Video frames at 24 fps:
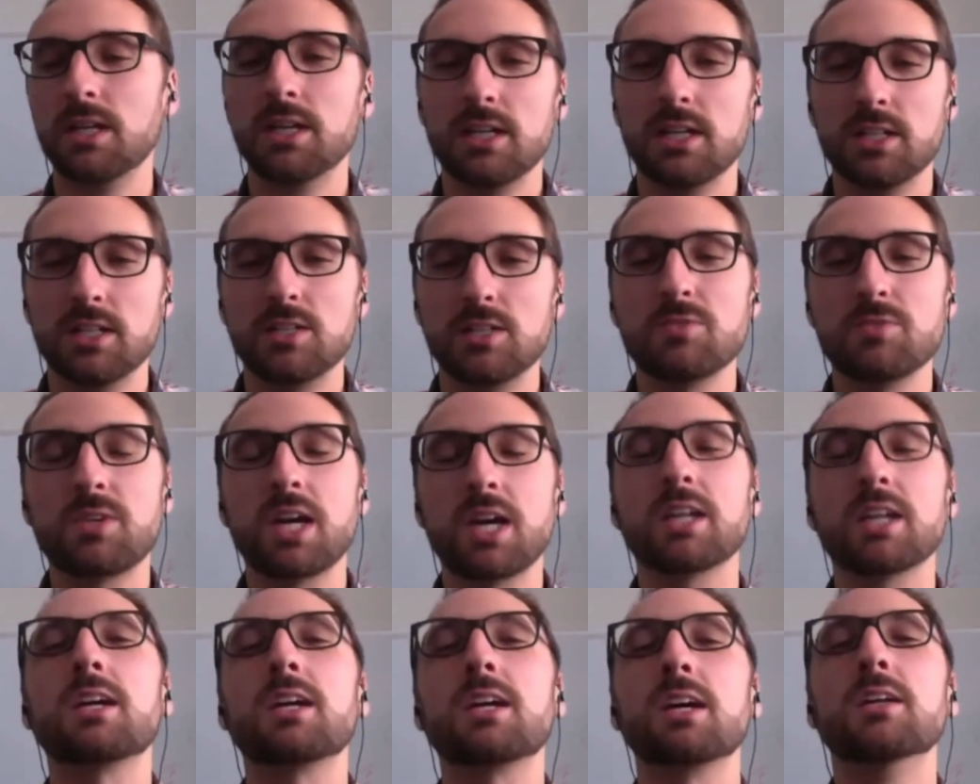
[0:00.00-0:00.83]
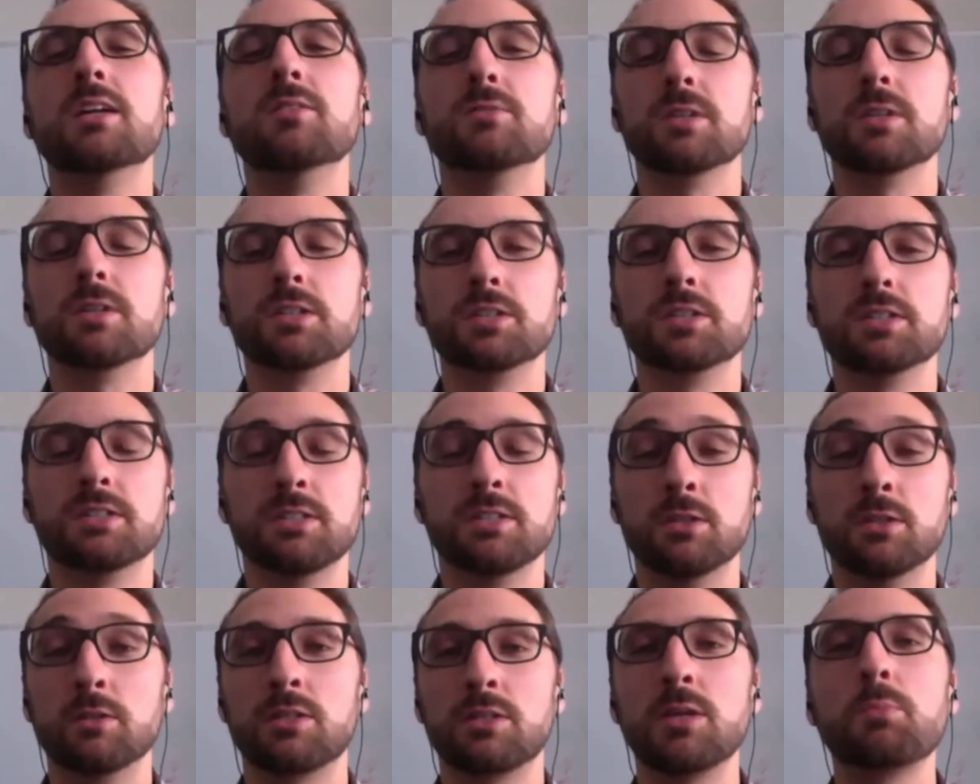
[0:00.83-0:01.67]
You've got to kind of
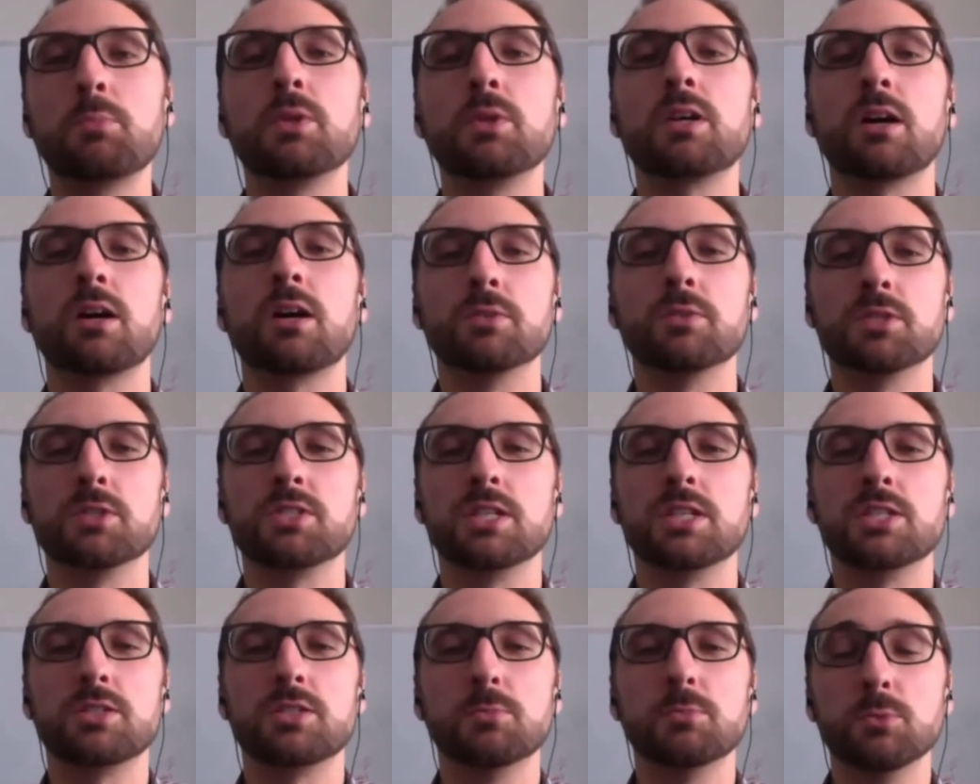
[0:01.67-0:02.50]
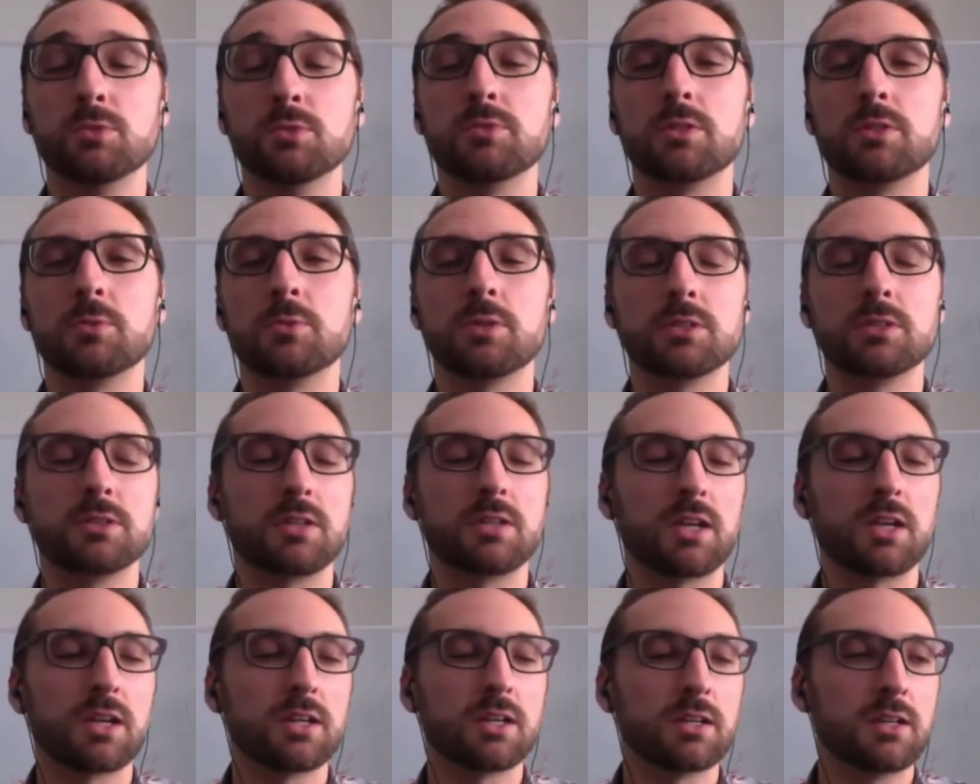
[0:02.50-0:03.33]
keep the conversation moving while you
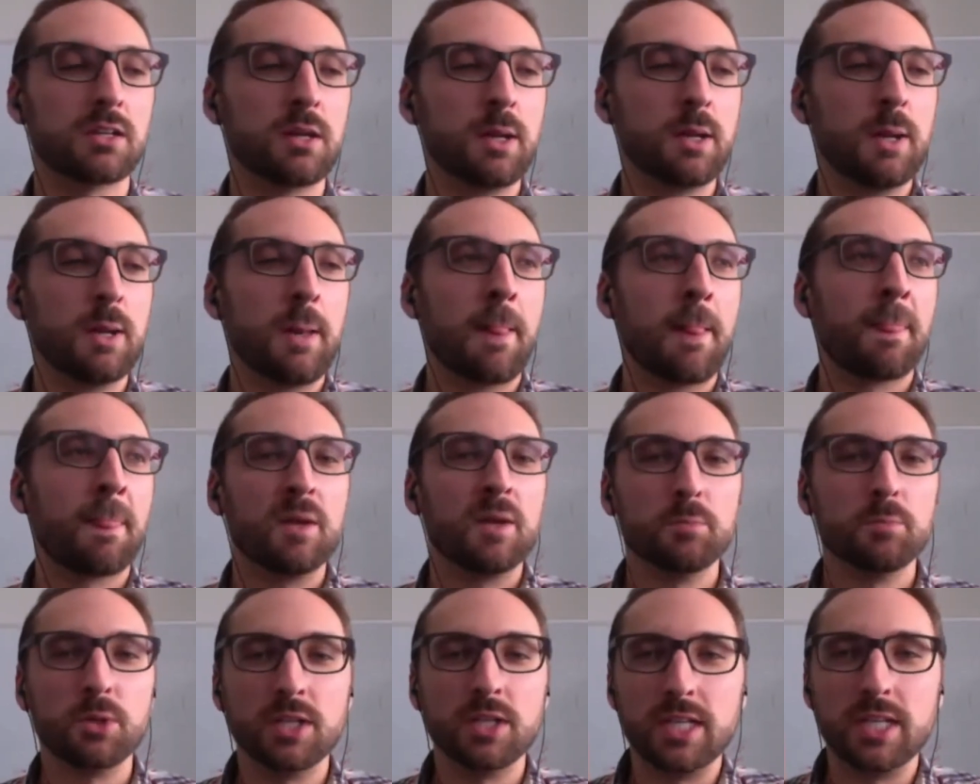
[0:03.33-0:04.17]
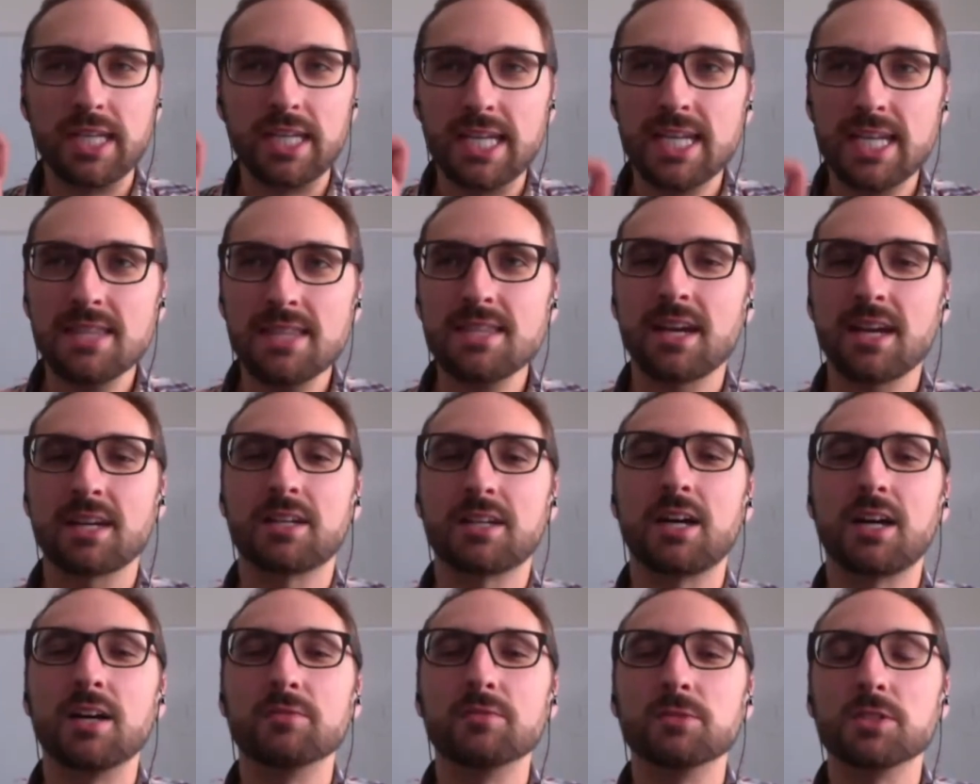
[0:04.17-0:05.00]
can. But in that
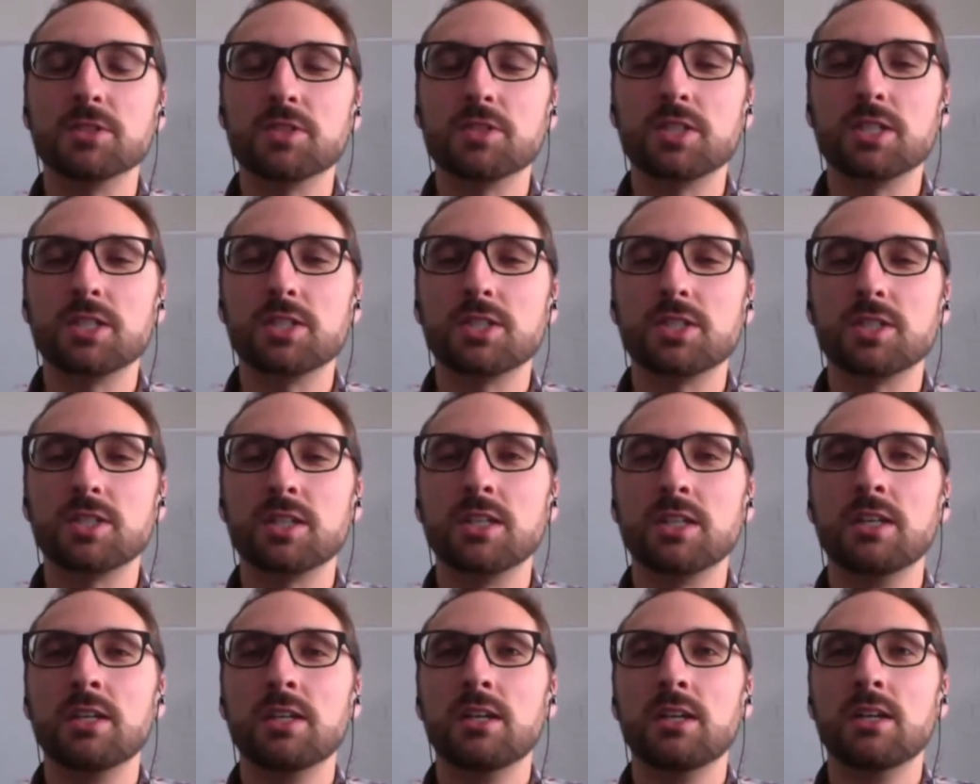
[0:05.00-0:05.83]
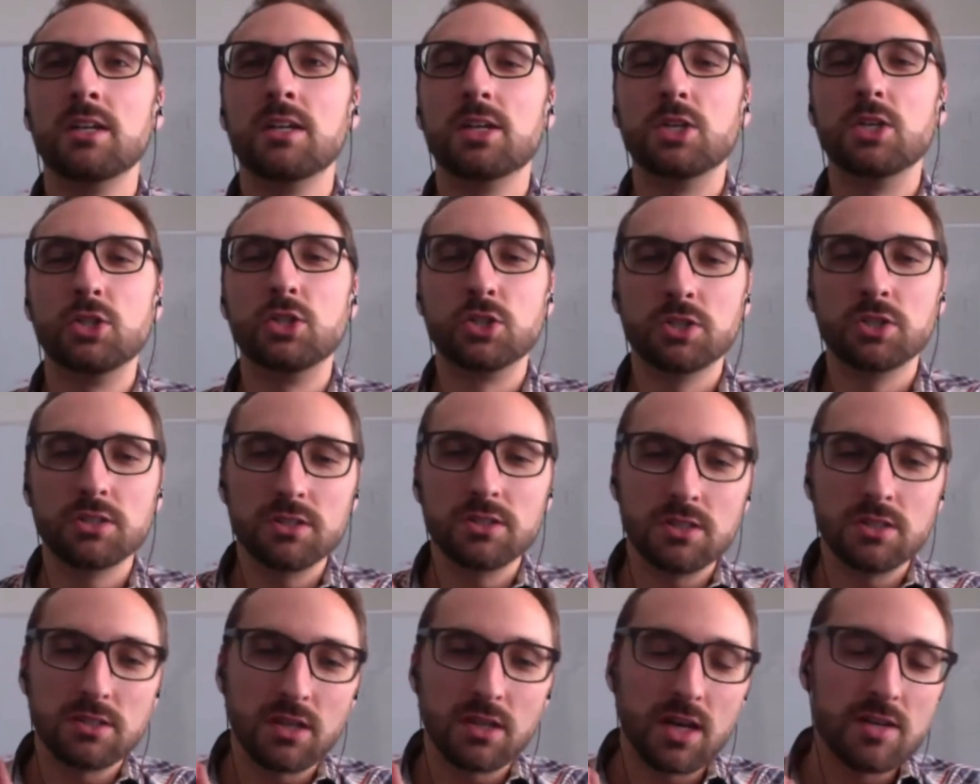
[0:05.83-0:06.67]
conversation, you're going
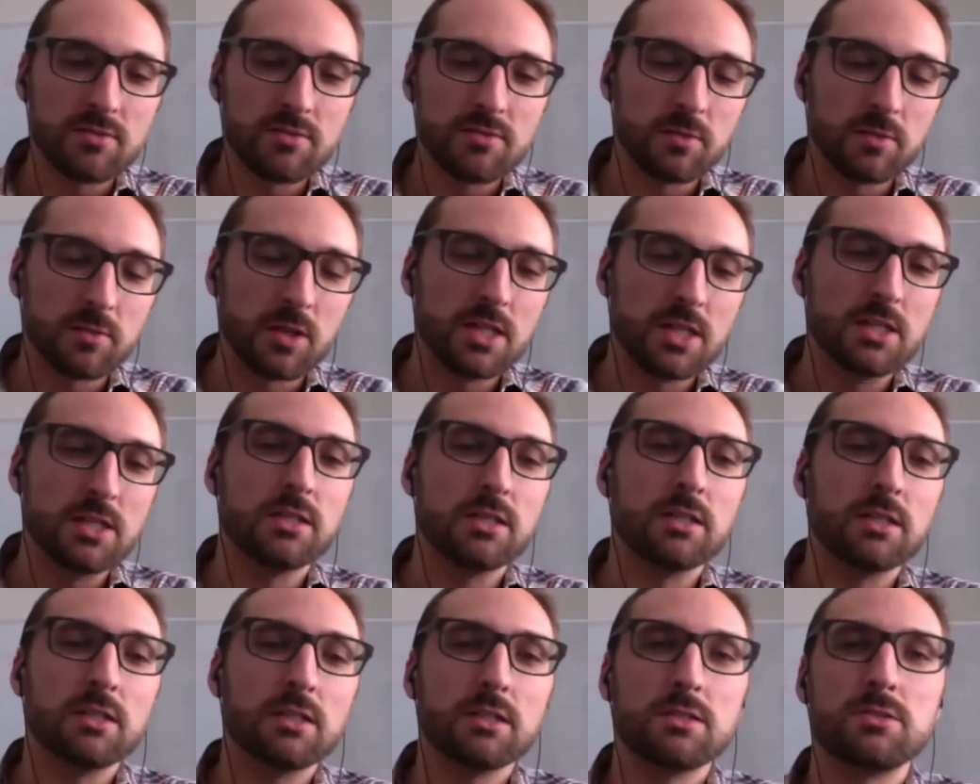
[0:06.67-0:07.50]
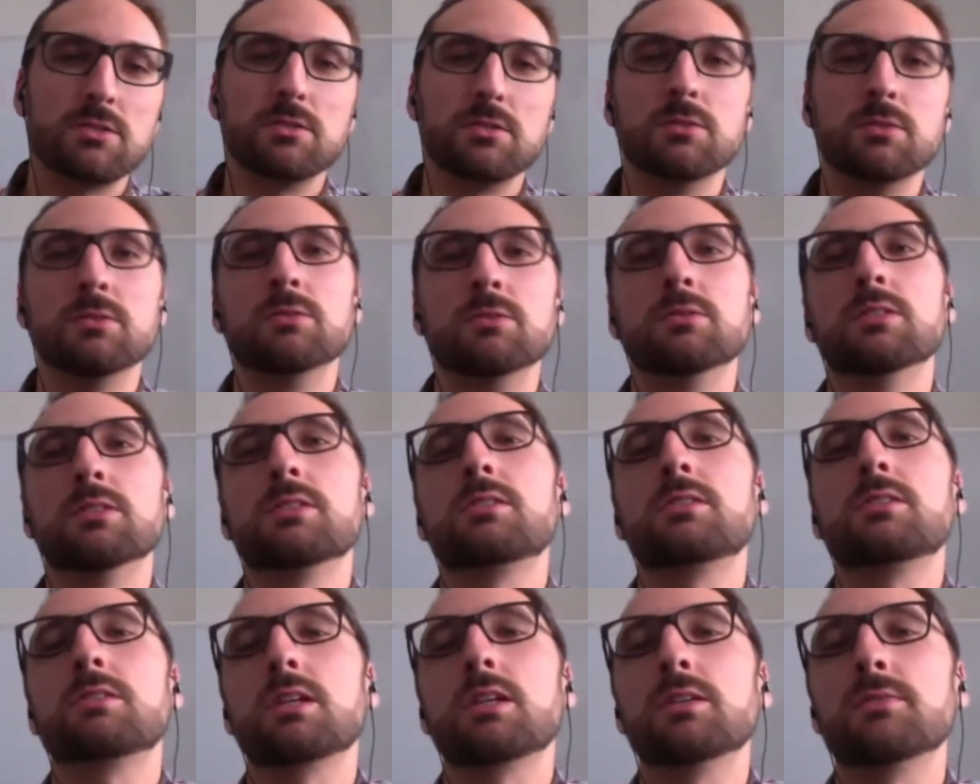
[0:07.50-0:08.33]
to dive right into the
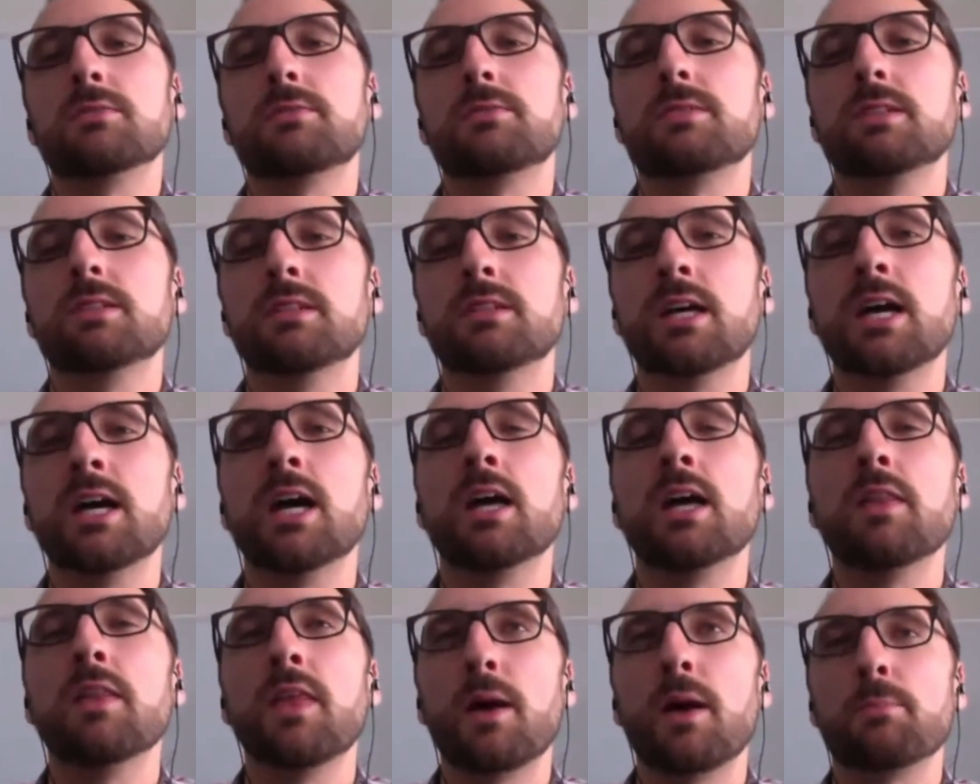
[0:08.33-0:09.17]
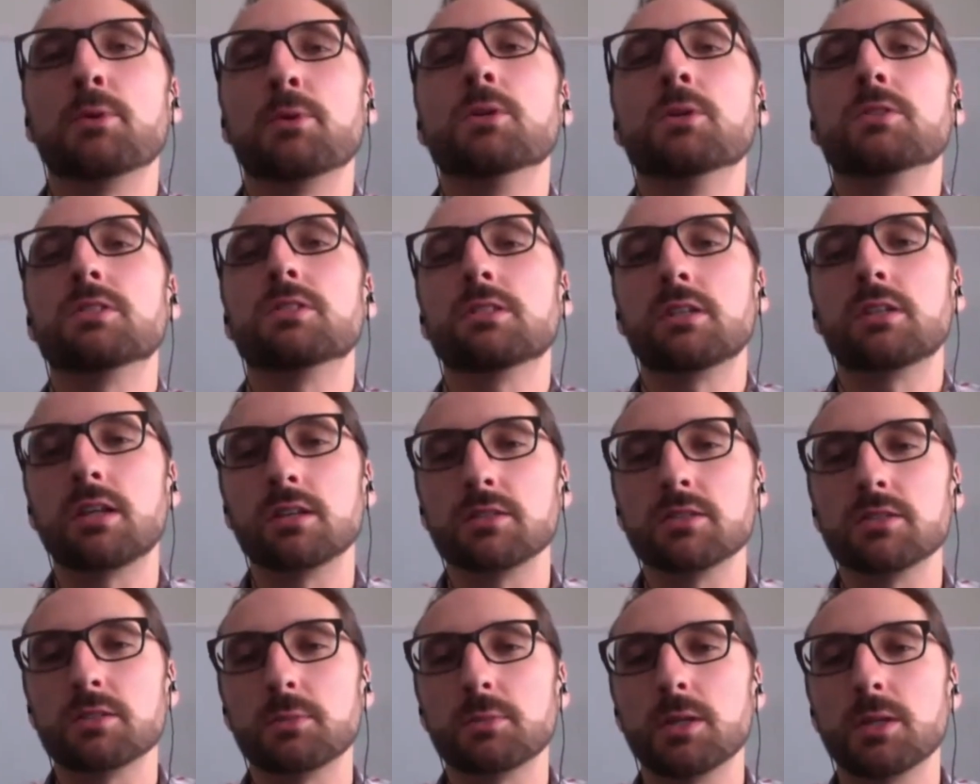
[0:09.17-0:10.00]
stuff that that person cares
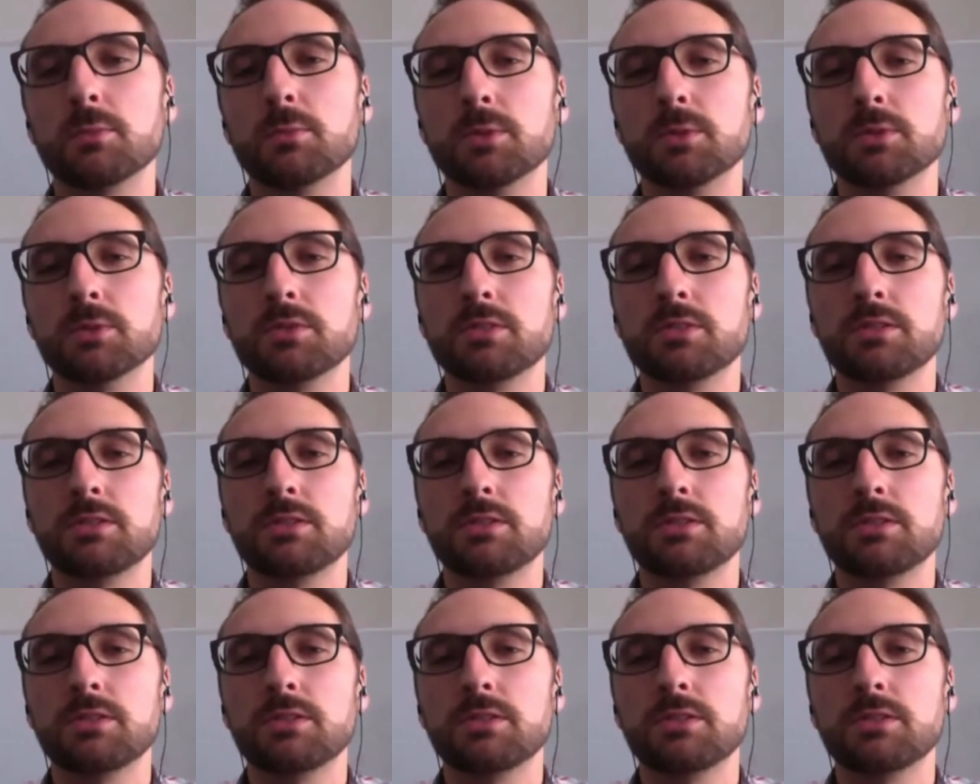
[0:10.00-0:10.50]
about most.